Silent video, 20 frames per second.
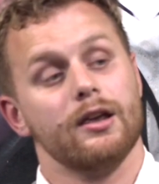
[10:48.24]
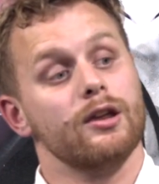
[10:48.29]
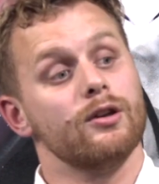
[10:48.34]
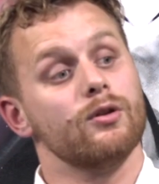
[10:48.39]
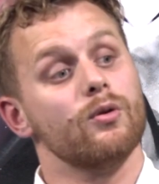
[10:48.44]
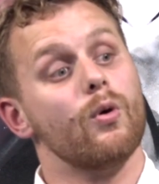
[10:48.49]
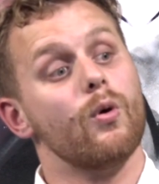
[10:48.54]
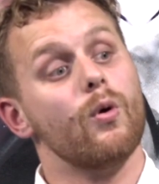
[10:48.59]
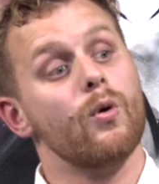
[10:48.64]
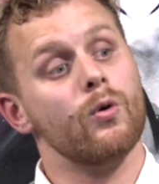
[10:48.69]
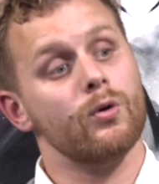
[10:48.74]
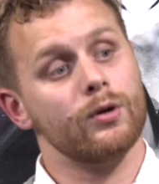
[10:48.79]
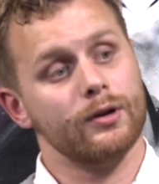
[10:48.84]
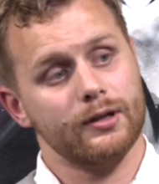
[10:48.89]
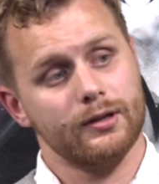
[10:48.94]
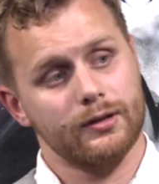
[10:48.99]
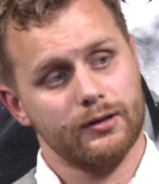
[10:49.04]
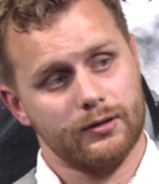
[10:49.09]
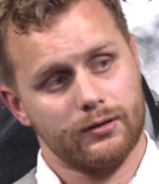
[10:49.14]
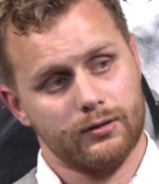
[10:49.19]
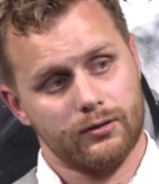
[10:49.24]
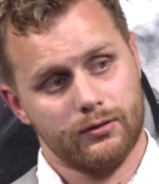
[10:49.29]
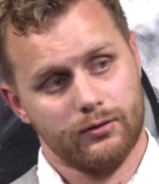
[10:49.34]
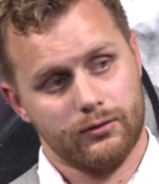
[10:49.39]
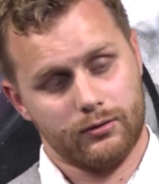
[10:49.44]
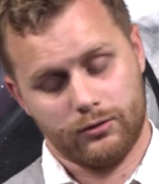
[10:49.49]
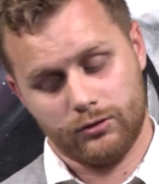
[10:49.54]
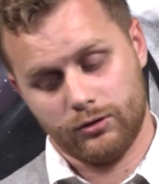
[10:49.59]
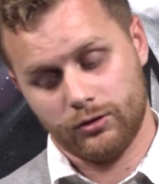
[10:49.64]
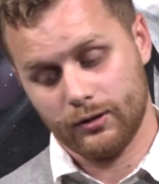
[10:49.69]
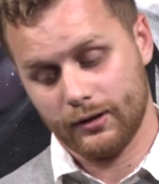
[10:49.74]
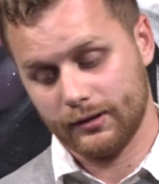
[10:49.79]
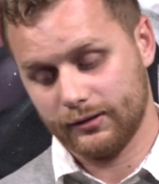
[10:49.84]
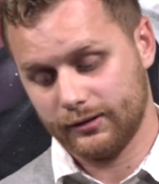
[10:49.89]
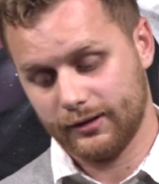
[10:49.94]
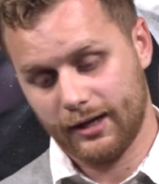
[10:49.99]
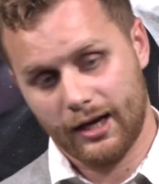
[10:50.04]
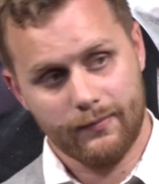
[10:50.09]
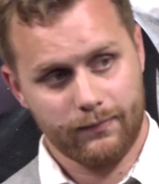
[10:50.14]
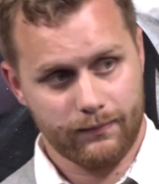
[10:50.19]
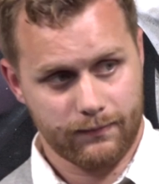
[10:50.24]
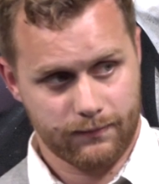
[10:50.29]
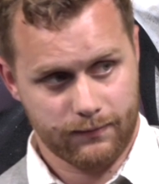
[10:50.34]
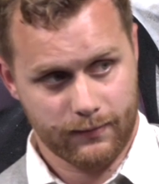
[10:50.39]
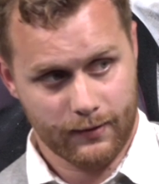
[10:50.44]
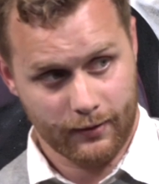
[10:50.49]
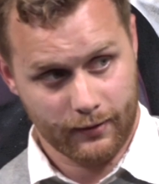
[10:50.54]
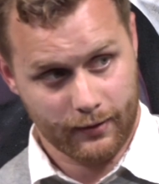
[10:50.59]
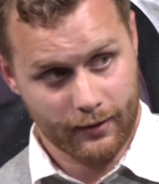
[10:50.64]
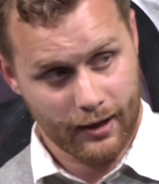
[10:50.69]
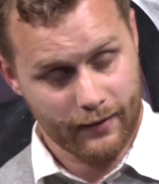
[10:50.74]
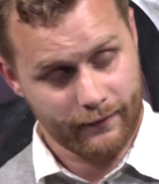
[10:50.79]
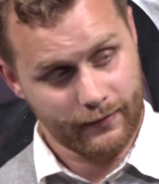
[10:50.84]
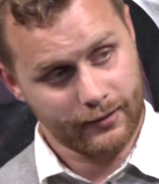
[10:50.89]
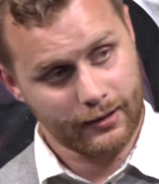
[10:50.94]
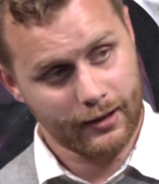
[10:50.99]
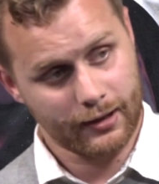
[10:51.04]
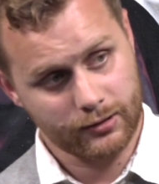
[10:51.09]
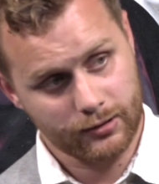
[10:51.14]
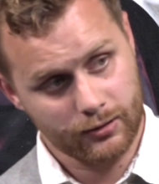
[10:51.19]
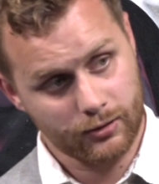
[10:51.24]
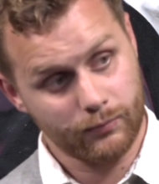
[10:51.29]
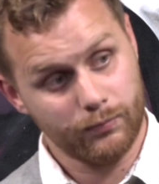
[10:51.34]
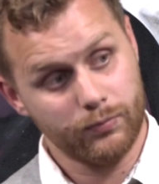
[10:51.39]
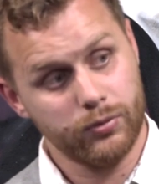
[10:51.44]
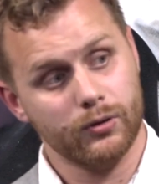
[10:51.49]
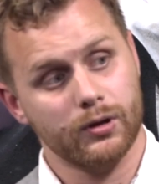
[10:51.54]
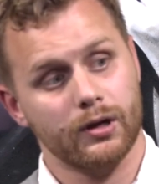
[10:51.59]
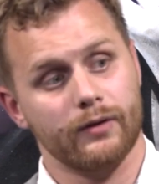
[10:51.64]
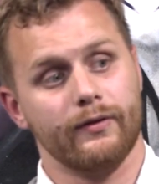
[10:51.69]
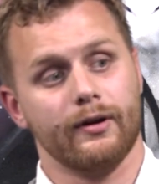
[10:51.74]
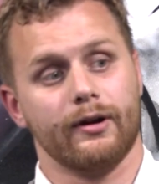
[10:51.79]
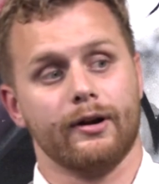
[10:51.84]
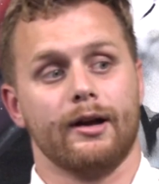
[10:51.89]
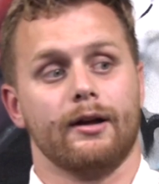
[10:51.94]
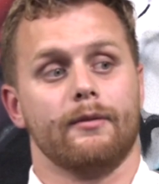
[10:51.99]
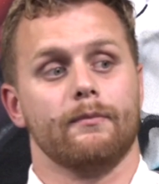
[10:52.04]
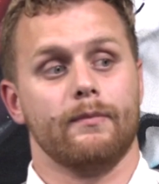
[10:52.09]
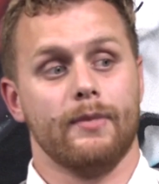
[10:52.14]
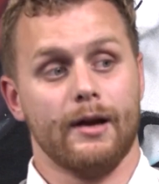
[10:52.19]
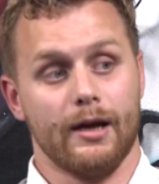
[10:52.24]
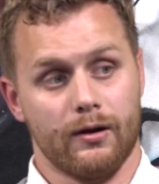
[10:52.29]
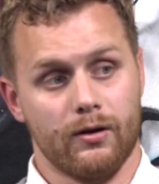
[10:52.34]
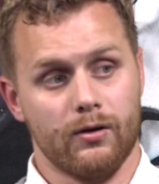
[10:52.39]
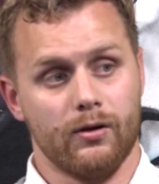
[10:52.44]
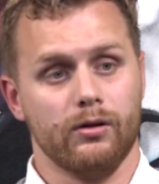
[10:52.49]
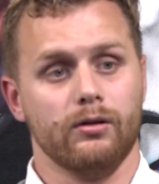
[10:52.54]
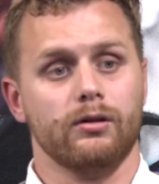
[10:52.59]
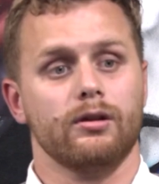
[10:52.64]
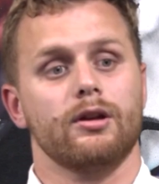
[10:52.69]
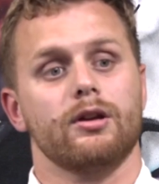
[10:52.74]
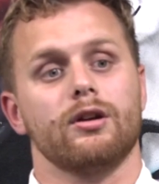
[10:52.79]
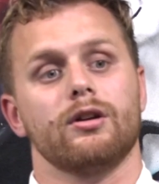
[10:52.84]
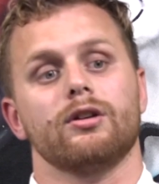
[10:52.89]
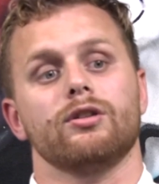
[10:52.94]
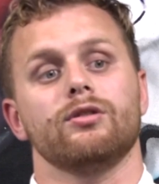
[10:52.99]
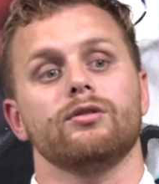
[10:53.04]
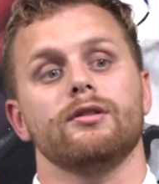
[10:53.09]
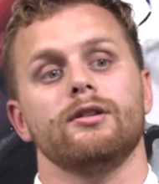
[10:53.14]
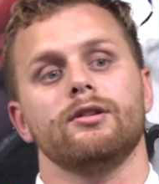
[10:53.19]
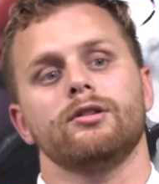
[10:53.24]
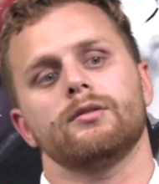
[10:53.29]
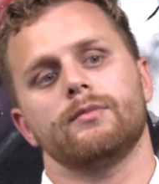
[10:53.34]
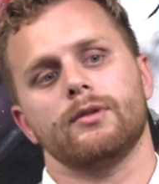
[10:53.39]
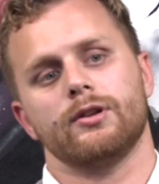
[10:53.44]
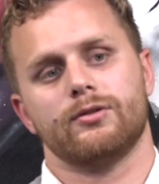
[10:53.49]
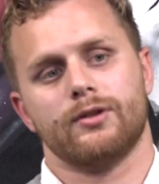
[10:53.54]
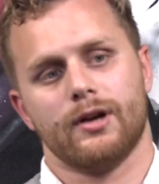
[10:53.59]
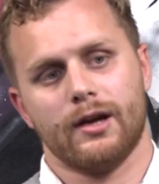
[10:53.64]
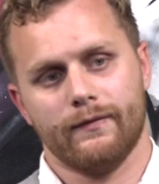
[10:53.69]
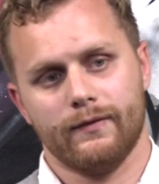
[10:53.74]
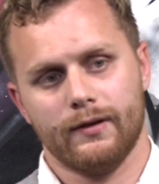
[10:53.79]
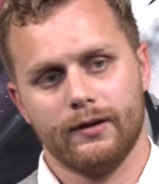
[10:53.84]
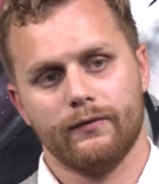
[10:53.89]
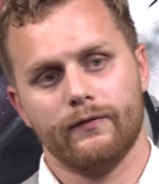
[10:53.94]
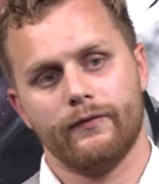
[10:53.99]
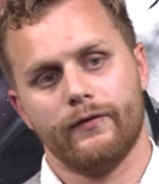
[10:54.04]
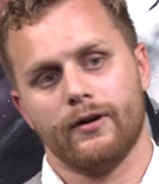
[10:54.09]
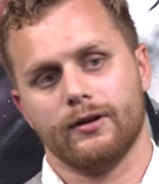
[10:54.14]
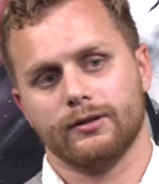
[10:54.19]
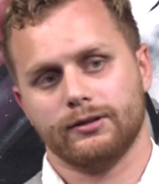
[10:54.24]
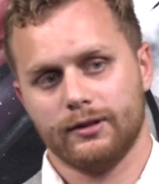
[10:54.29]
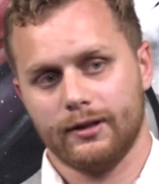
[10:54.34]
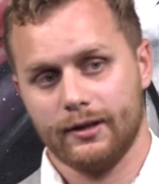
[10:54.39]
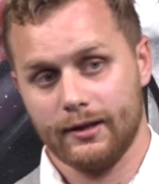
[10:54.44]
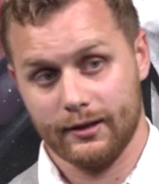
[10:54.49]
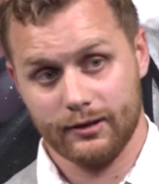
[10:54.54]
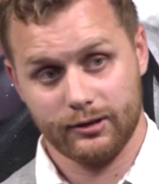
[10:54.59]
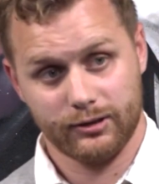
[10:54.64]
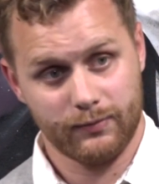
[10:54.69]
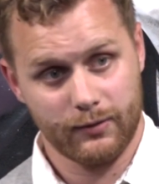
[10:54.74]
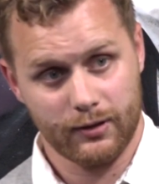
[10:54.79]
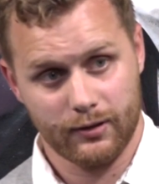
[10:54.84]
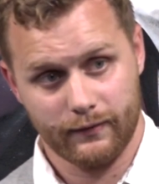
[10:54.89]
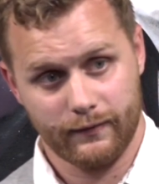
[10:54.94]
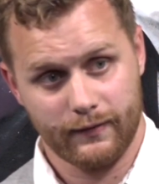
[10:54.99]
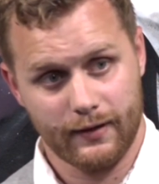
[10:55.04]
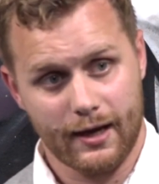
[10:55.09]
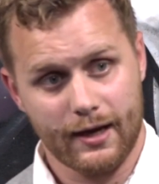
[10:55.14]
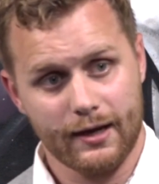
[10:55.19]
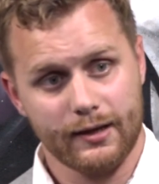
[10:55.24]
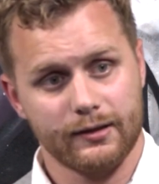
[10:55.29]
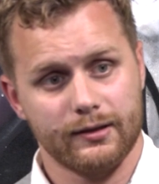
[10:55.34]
In order to escape the gravitational pull of a black hole, mm-hmm. you need to be traveling faster than the speed of light.